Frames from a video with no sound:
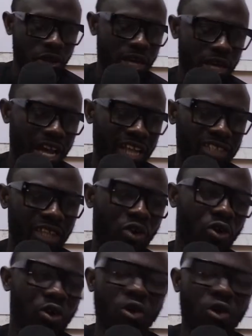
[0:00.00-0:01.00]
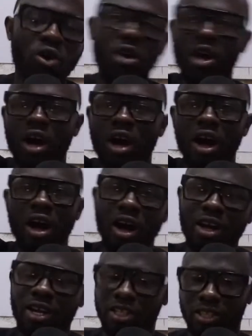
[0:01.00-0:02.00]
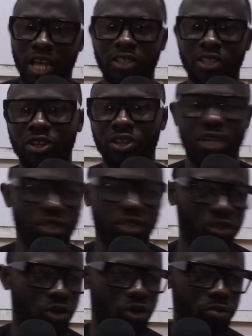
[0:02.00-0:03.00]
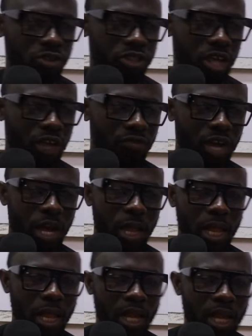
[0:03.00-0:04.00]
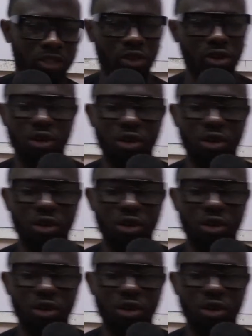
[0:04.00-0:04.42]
That is a whole uh, discussion on its own, Mustafa. So